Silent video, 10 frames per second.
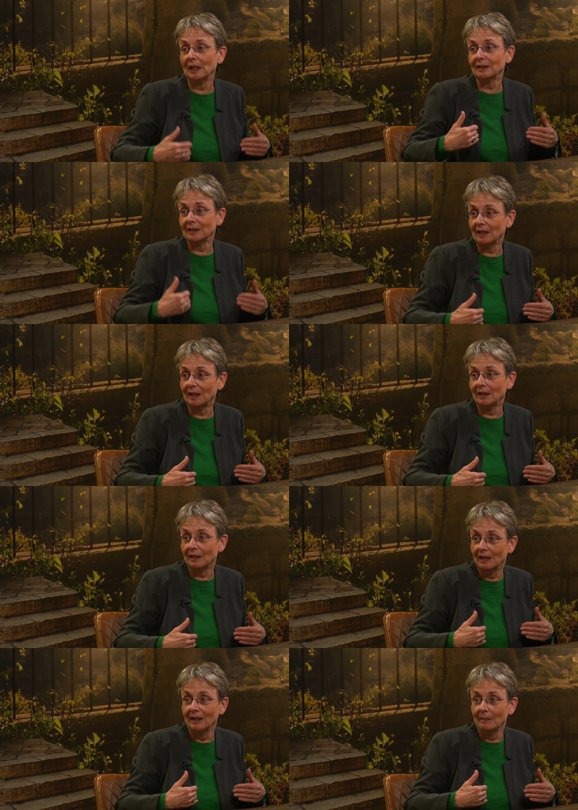still
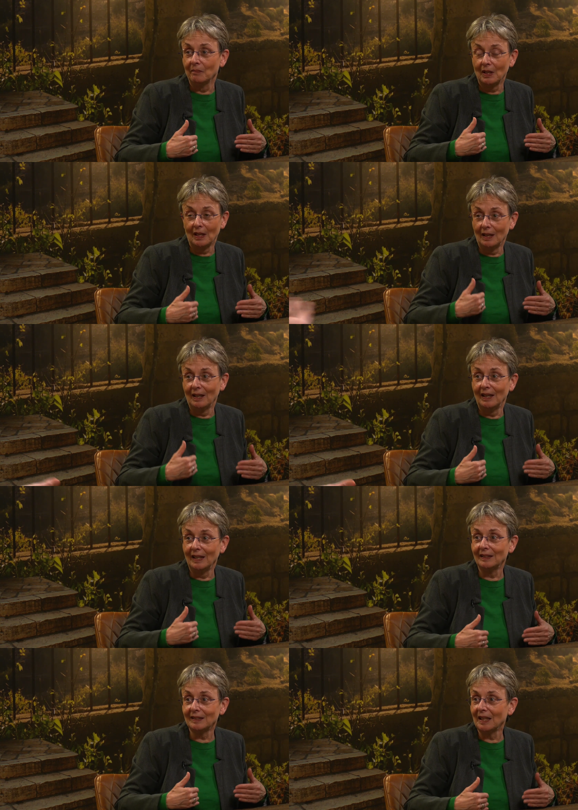
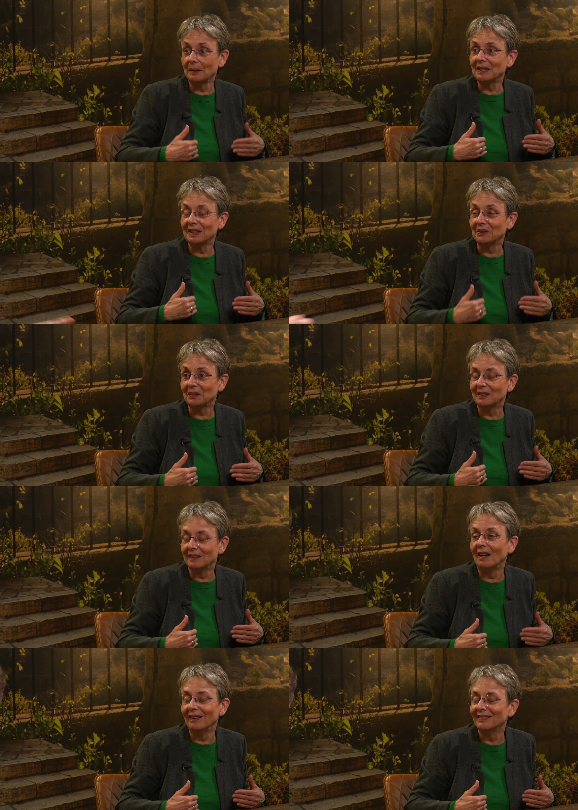in the same 10 years